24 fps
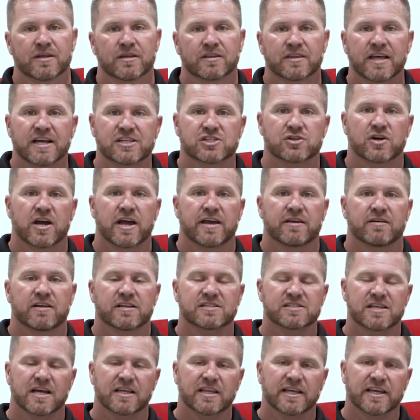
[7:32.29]
That's right.
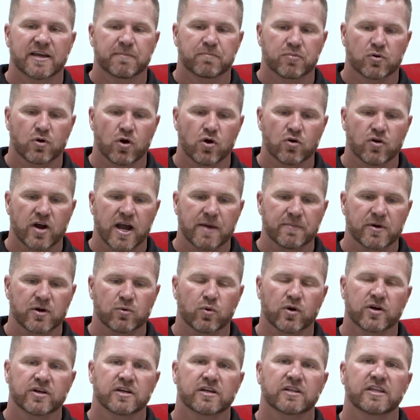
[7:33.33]
It's not like a programmer
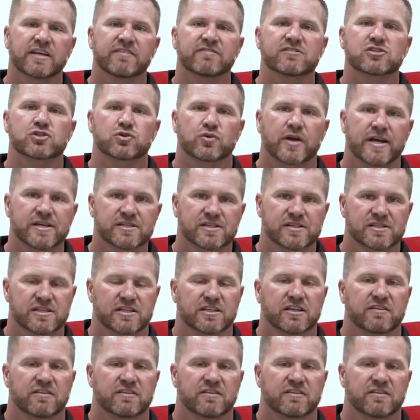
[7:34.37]
where you're leaving traces in